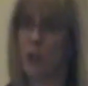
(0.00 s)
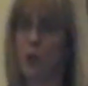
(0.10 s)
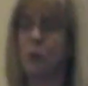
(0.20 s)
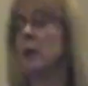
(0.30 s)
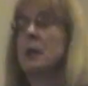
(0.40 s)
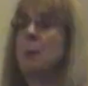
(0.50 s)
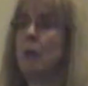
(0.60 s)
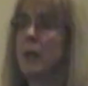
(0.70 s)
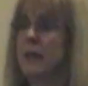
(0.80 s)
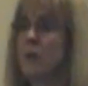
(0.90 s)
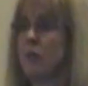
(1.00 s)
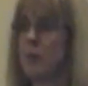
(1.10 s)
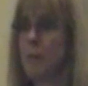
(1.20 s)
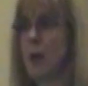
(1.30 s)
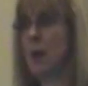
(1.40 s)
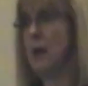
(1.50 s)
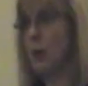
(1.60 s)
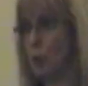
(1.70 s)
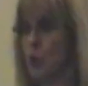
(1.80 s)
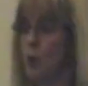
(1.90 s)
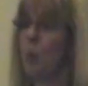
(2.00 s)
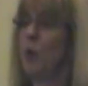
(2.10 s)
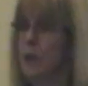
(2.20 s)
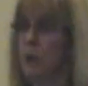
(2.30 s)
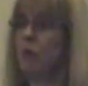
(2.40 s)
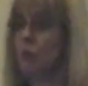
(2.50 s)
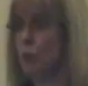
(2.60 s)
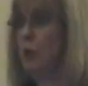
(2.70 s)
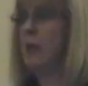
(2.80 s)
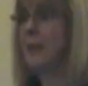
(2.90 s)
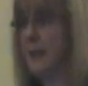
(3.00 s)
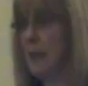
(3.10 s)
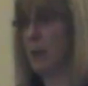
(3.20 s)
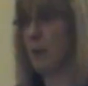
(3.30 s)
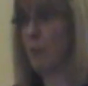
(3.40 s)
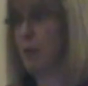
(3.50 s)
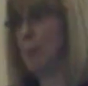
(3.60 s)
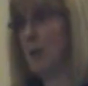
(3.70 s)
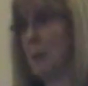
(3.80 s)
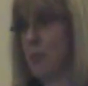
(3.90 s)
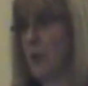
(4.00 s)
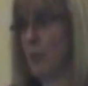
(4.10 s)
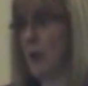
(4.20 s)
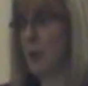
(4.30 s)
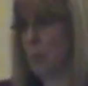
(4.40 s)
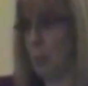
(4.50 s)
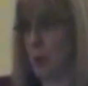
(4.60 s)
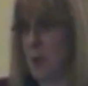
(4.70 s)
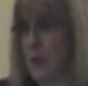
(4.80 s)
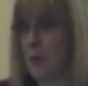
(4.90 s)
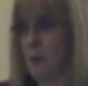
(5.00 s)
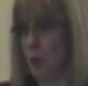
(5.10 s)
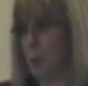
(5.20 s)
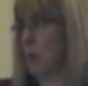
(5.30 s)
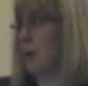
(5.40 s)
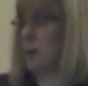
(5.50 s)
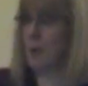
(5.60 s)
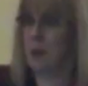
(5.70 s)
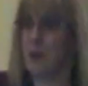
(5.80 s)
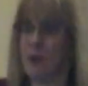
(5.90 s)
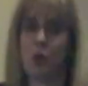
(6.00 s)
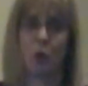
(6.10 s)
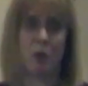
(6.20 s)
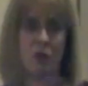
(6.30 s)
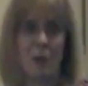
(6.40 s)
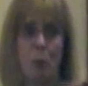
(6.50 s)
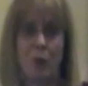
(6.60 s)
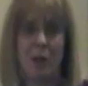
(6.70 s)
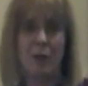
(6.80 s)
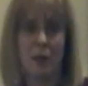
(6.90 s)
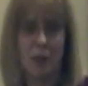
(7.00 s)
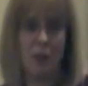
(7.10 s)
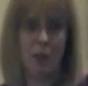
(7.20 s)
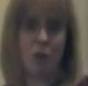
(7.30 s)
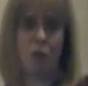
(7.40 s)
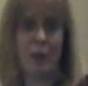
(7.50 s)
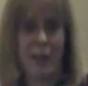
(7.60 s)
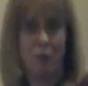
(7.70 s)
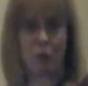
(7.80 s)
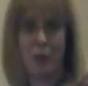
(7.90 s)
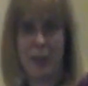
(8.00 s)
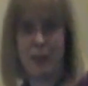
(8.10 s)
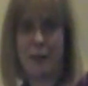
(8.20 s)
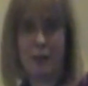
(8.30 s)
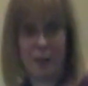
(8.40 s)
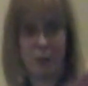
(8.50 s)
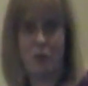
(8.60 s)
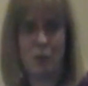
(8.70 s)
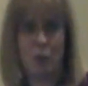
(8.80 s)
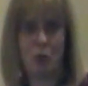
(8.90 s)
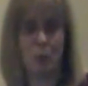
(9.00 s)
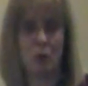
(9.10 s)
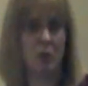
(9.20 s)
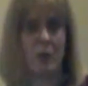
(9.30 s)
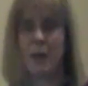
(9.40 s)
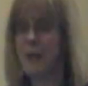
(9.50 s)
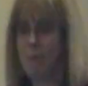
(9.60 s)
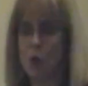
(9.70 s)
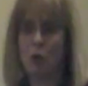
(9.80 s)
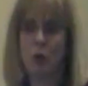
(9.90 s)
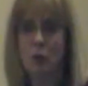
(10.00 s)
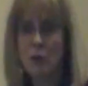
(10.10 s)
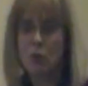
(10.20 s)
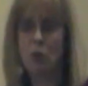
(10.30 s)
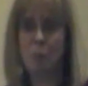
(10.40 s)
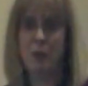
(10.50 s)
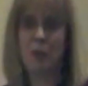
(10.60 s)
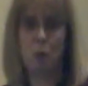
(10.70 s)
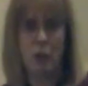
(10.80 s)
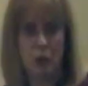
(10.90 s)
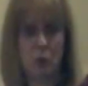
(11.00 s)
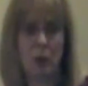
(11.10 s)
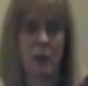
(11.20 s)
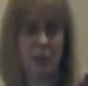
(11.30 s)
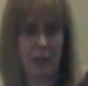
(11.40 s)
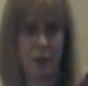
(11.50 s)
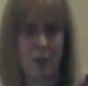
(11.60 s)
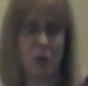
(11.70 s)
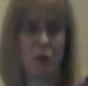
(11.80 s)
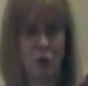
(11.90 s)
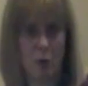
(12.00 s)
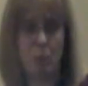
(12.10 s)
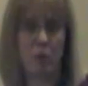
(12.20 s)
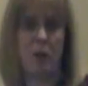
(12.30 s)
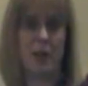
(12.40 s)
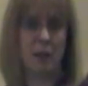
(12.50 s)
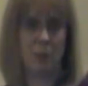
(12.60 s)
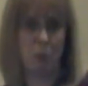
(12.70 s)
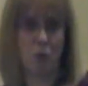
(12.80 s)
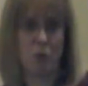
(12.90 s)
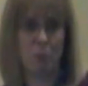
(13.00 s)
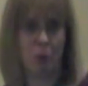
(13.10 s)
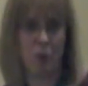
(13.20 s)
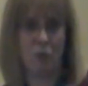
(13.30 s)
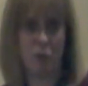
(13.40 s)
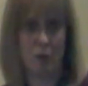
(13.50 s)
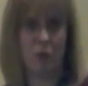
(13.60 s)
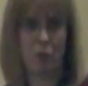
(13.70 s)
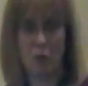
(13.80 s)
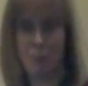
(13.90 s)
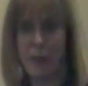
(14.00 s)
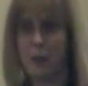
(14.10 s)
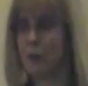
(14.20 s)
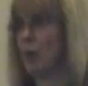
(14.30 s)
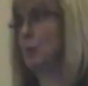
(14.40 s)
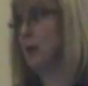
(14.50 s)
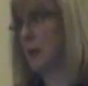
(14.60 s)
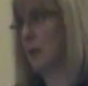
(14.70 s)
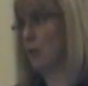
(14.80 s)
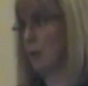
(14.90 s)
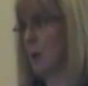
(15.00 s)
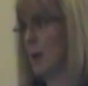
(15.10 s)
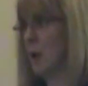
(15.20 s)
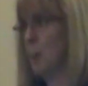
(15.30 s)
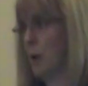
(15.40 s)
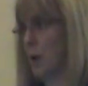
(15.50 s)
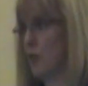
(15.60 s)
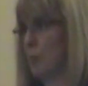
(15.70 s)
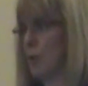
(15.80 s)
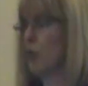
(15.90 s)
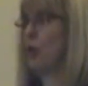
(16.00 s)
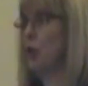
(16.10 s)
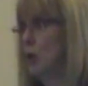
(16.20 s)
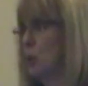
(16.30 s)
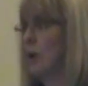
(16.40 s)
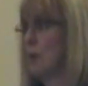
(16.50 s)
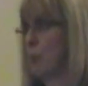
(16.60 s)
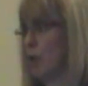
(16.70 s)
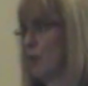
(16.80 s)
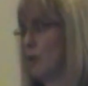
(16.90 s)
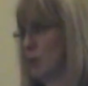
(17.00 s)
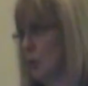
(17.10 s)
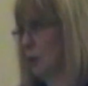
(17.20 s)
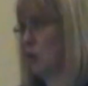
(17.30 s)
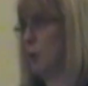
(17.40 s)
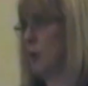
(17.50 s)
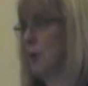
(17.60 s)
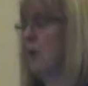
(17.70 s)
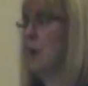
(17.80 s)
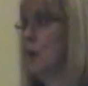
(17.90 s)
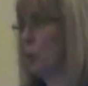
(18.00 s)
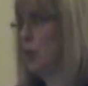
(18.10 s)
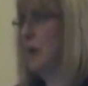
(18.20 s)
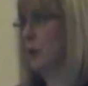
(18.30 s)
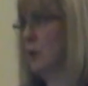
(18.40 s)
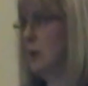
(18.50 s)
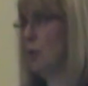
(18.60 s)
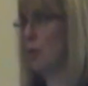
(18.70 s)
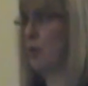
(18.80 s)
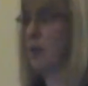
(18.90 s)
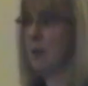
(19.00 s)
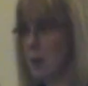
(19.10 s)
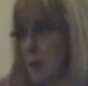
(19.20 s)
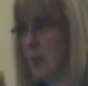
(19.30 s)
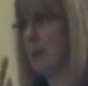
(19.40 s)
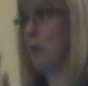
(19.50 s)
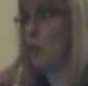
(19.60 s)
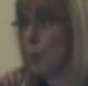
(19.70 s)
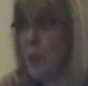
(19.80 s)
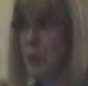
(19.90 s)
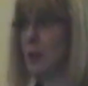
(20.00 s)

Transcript: that you are in a place in the room where you can really hear. Sometimes they try to put the interpreter in a corner somewhere so they can forget that there is an interpreter. No, you need to be where you can hear, because you're providing the most important service. You're making communication possible. So you are the person to determine where you need to sit, and that is where